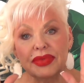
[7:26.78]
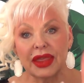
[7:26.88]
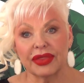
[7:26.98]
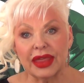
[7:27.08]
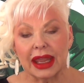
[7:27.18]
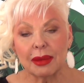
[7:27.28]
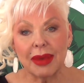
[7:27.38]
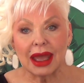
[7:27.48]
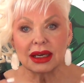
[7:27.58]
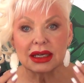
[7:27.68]
The thing
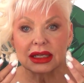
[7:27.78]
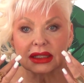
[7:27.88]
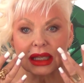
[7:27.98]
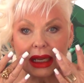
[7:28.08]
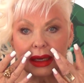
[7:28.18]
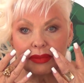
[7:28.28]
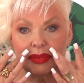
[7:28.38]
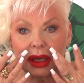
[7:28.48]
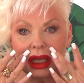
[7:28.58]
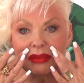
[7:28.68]
about it is
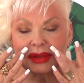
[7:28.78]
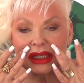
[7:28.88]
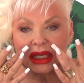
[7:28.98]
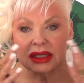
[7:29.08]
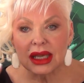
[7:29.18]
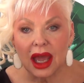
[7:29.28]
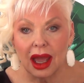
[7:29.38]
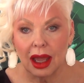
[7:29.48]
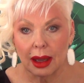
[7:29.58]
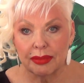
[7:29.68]
it plumps it
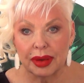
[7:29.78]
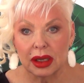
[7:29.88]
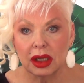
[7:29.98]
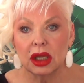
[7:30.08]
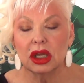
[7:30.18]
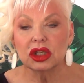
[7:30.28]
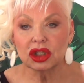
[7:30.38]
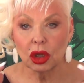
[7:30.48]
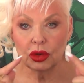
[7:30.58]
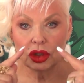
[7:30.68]
up
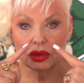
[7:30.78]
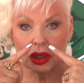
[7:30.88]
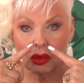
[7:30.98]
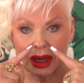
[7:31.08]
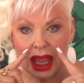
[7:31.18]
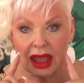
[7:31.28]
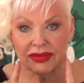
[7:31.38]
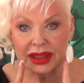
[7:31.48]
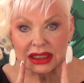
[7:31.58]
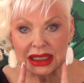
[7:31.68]
so you don't
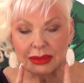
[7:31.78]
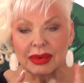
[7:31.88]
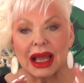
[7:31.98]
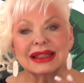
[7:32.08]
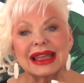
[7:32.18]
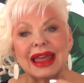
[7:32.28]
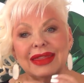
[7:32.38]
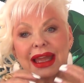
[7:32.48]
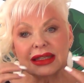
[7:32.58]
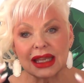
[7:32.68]
have the deep lines
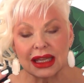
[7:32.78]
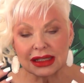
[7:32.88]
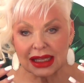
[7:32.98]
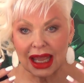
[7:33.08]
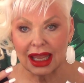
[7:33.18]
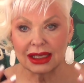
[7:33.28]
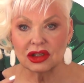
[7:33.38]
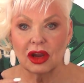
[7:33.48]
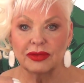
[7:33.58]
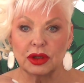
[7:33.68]
and that takes
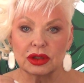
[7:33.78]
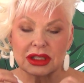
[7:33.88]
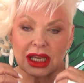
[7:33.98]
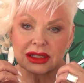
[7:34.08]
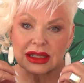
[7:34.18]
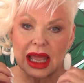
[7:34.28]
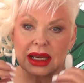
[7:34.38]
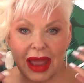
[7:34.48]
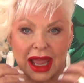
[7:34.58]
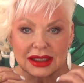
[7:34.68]
age off you. It takes
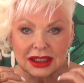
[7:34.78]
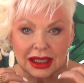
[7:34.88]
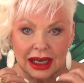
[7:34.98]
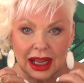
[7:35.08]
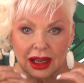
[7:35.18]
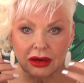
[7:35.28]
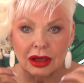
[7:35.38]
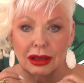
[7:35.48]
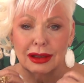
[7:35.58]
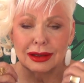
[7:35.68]
that basset
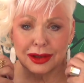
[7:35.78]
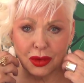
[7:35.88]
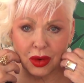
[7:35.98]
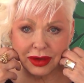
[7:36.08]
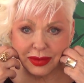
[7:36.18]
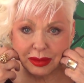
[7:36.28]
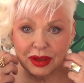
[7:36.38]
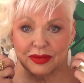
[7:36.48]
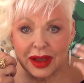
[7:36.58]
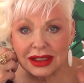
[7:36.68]
hound look away from
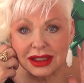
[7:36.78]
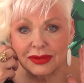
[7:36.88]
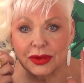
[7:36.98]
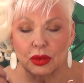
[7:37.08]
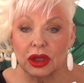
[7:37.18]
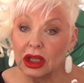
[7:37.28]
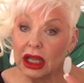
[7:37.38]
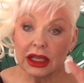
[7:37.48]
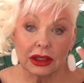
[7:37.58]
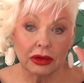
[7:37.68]
your face, if you will.
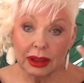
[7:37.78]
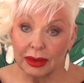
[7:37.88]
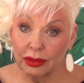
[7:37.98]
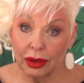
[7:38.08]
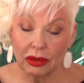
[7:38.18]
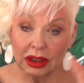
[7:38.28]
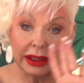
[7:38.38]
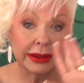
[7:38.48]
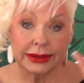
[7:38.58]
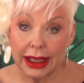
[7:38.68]
Don't get me wrong,
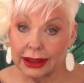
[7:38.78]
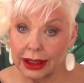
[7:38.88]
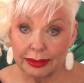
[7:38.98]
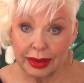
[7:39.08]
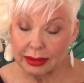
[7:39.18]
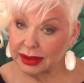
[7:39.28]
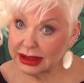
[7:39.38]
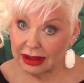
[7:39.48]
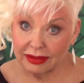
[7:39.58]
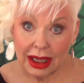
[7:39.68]
ladies. I love
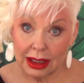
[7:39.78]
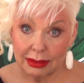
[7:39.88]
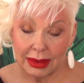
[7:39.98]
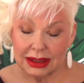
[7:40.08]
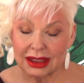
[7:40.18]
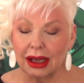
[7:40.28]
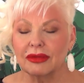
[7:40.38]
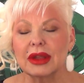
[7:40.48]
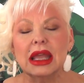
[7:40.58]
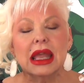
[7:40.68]
puppies. I've got them
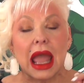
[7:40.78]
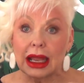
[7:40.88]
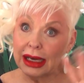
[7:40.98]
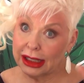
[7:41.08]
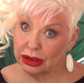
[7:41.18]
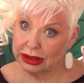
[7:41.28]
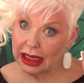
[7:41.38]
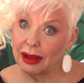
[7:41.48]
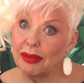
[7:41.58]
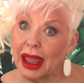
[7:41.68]
myself. And I used to
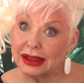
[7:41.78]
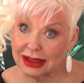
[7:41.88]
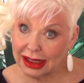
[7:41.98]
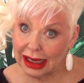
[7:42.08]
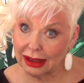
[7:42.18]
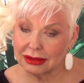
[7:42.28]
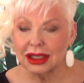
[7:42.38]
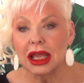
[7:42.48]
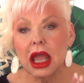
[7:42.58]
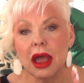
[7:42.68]
have basset
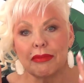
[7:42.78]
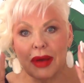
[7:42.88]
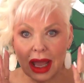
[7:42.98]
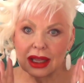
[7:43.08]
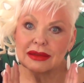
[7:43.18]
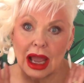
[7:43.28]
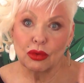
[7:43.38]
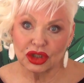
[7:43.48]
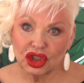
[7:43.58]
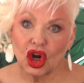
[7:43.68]
hounds. But
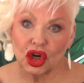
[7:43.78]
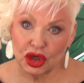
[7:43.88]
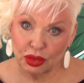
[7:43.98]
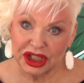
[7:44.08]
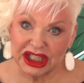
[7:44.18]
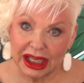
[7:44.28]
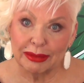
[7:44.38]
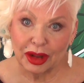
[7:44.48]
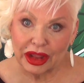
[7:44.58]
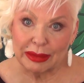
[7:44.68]
I was starting to
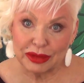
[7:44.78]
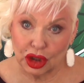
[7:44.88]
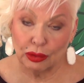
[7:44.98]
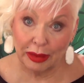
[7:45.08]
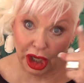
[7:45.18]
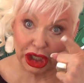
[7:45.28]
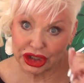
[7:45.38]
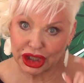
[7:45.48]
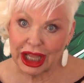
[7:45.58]
resemble them too much.